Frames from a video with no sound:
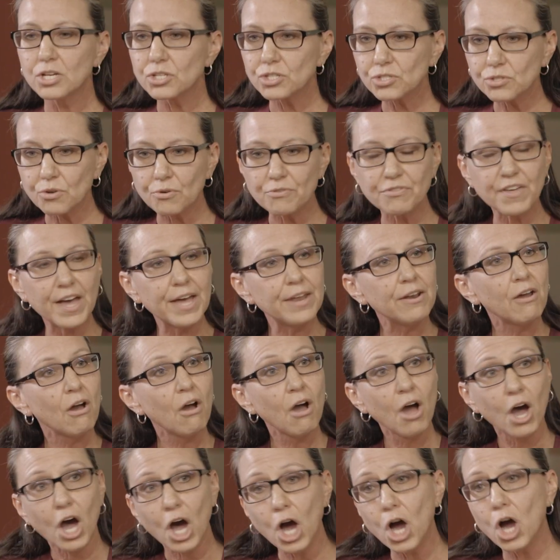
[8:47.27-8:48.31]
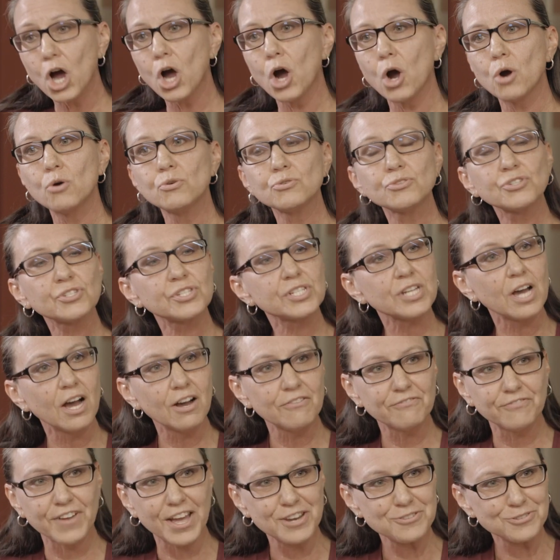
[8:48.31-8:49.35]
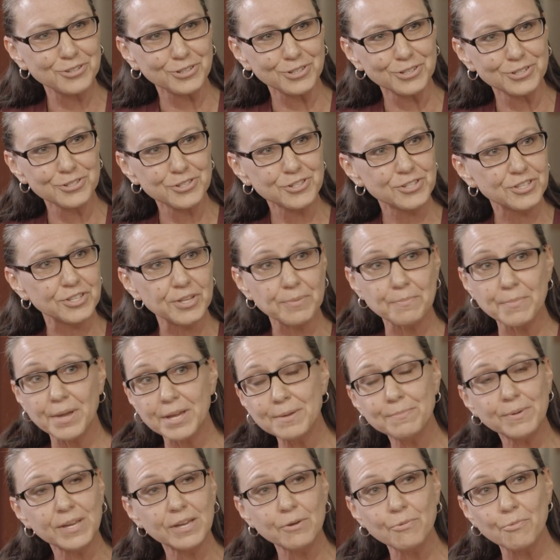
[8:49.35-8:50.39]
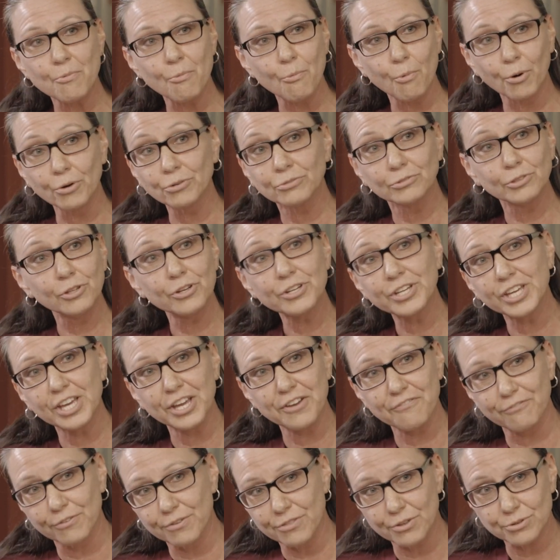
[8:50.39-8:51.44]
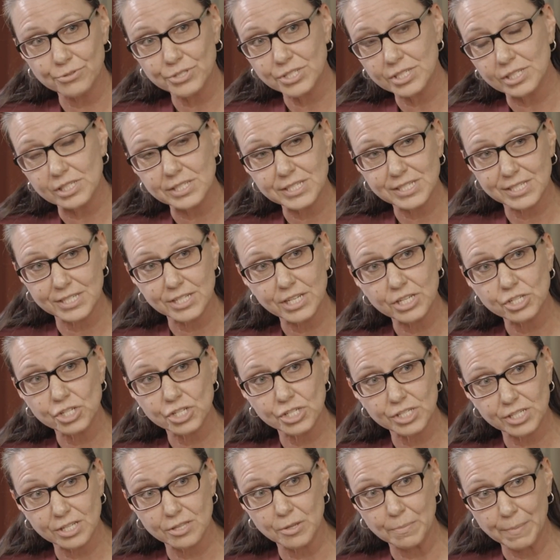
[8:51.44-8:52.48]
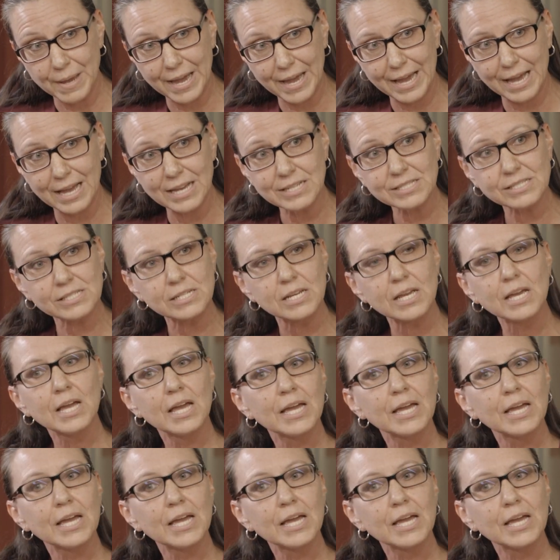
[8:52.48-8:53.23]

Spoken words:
so that a host of vendors that maybe weren't looking for those solicitations in the past